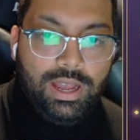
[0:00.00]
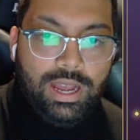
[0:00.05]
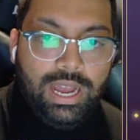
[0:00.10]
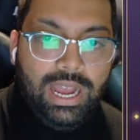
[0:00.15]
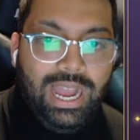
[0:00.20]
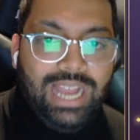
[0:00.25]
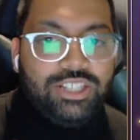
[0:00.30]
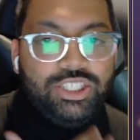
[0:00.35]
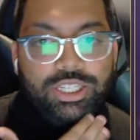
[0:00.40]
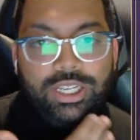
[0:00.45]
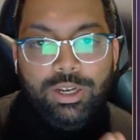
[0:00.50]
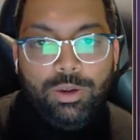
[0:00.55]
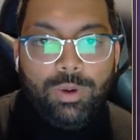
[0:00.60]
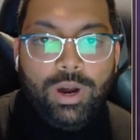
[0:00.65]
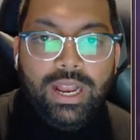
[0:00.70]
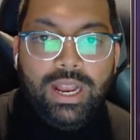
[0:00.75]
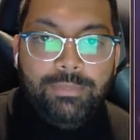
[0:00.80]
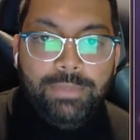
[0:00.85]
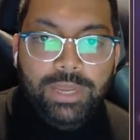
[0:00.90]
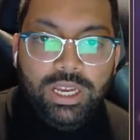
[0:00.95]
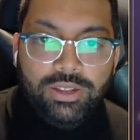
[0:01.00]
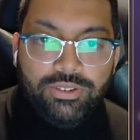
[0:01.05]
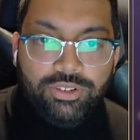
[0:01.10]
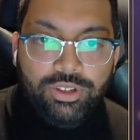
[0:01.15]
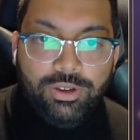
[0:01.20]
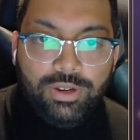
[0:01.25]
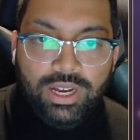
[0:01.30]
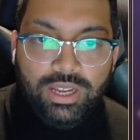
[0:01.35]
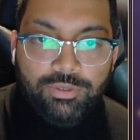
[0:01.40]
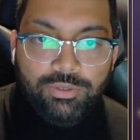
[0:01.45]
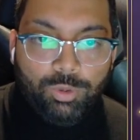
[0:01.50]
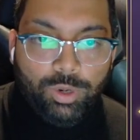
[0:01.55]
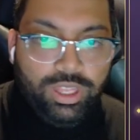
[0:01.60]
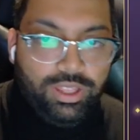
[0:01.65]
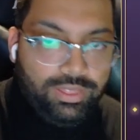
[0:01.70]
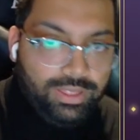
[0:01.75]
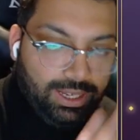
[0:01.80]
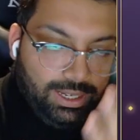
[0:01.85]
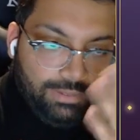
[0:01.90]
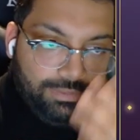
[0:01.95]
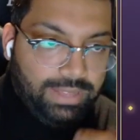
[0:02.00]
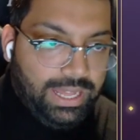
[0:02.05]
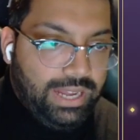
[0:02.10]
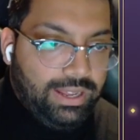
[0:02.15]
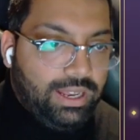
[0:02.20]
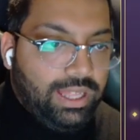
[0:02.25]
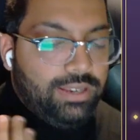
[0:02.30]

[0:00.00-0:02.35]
Actually, you know what? Let me ask you guys, what do you think of that?